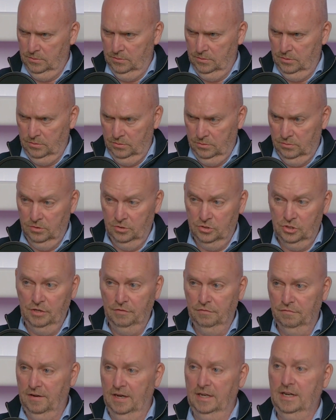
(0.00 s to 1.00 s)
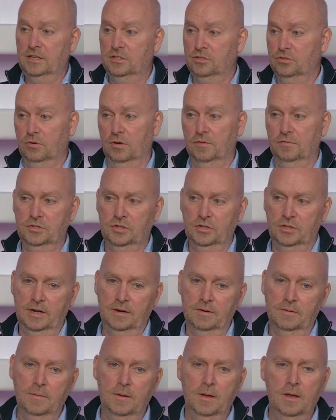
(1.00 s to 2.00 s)
the chief financial officer
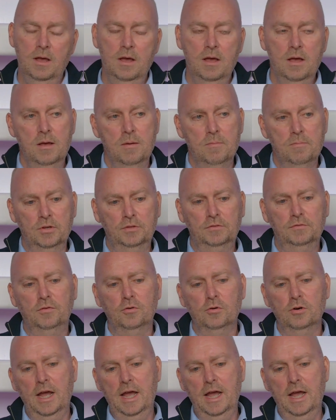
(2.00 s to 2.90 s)
there. But